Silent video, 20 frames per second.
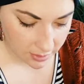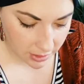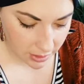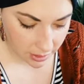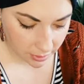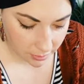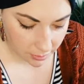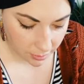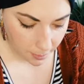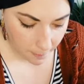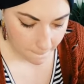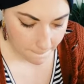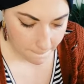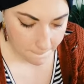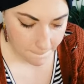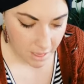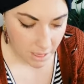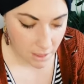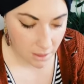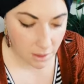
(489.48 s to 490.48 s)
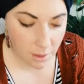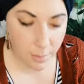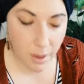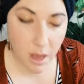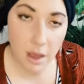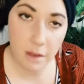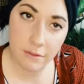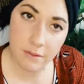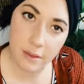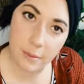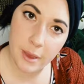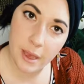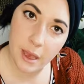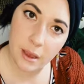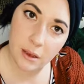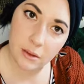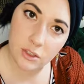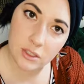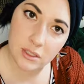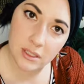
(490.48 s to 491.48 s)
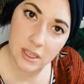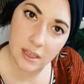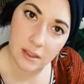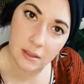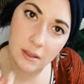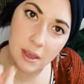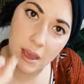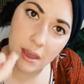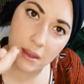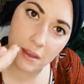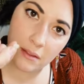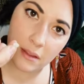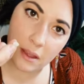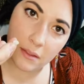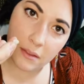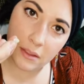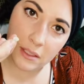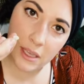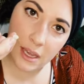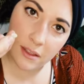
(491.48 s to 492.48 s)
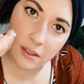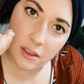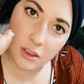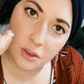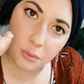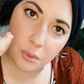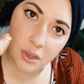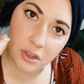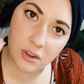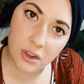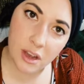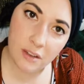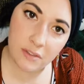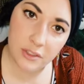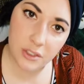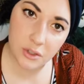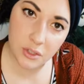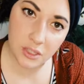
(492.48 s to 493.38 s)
to peel them off the back just like that, and then the side that you peeled off is